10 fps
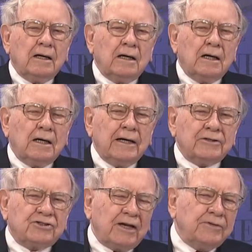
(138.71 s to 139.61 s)
uh,
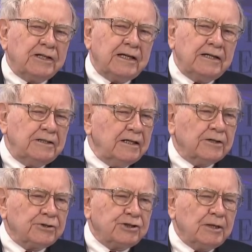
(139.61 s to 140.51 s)
has seventy-eight
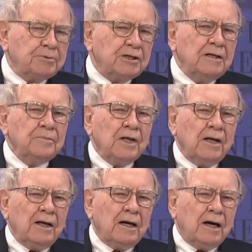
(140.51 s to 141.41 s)
dealerships.
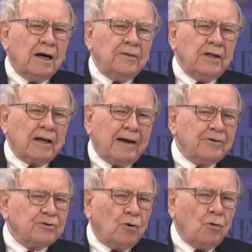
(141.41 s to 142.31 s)
Uh, they'll
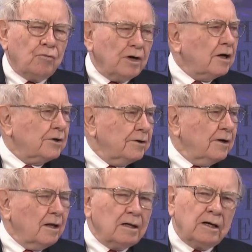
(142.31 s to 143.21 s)
average over one
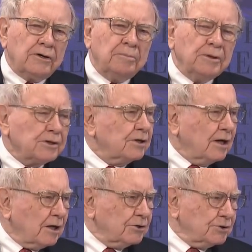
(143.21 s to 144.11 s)
hundred million
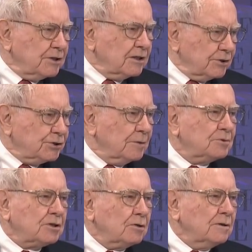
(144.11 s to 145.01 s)
dollars a dealership.
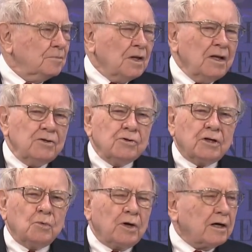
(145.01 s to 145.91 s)
So you
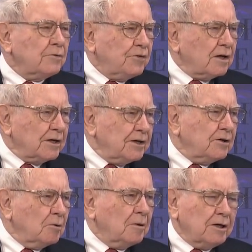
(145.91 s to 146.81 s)
can work on fairly
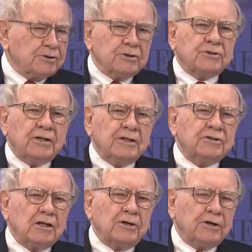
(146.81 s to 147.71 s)
narrow margins and
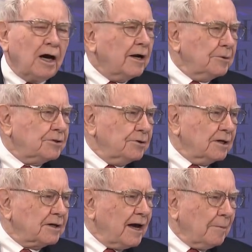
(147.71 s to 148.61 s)
still earn a high return
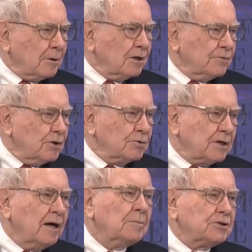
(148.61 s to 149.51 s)
on capital if you don't
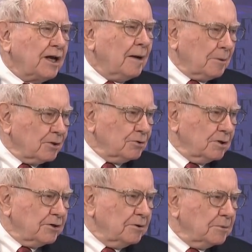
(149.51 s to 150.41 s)
tie up much capital into one
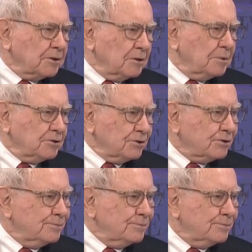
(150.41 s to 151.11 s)
hundred million dollars of business.